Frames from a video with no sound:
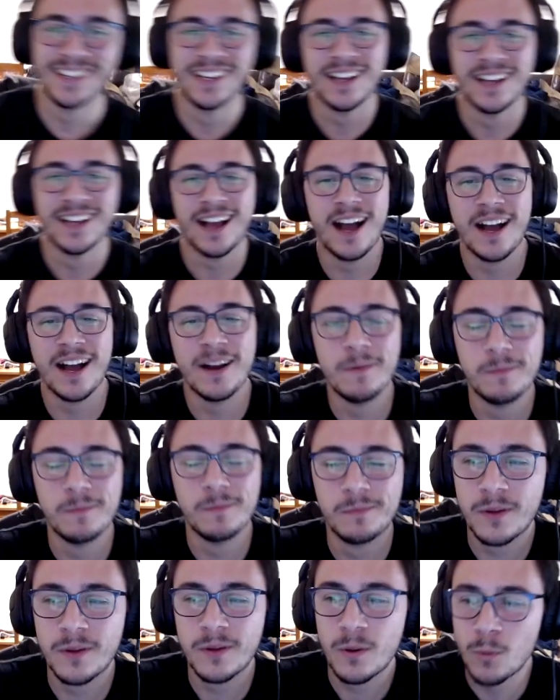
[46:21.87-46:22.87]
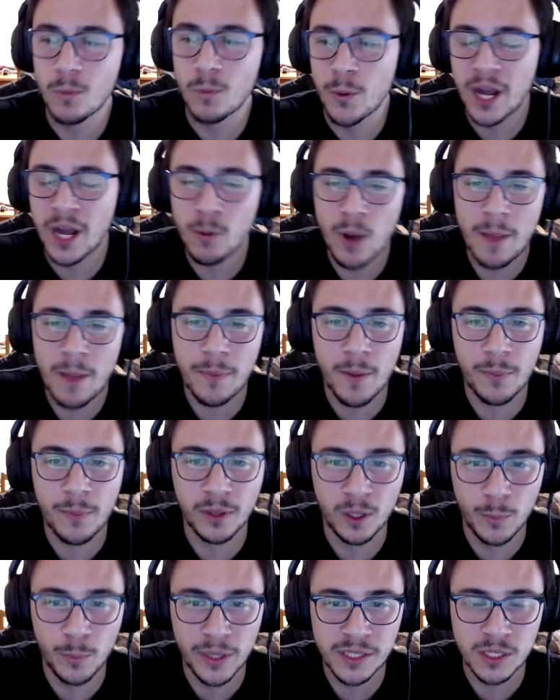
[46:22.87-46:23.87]
Well, we got to wrap up a
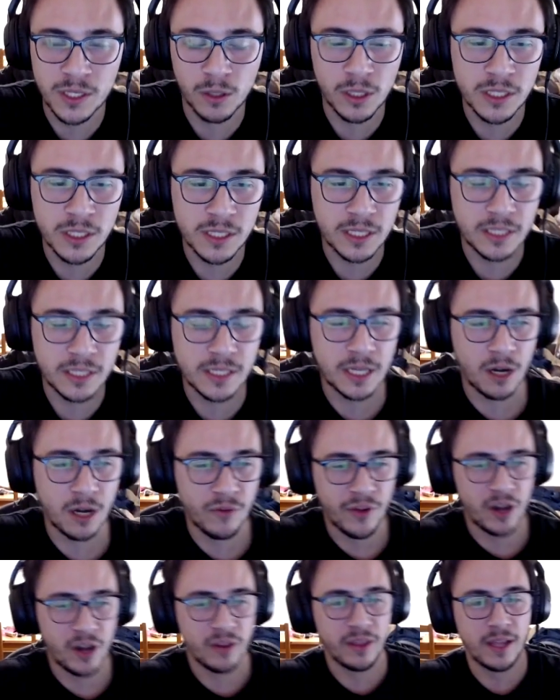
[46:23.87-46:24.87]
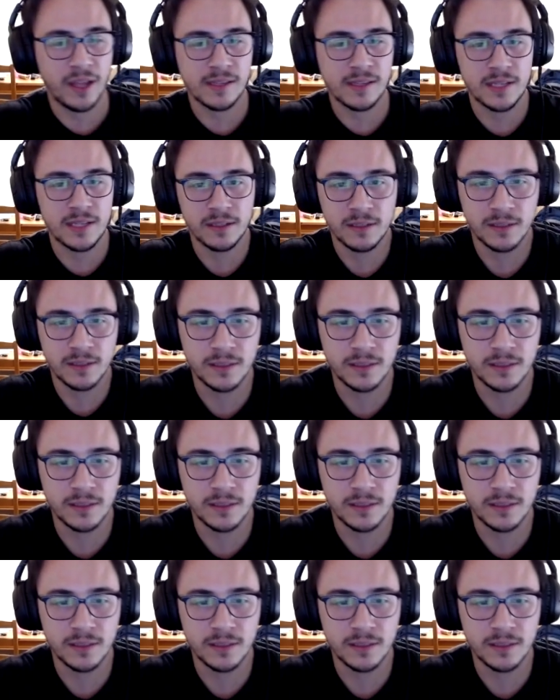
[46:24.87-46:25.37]
little bit, so let's get our final thoughts in.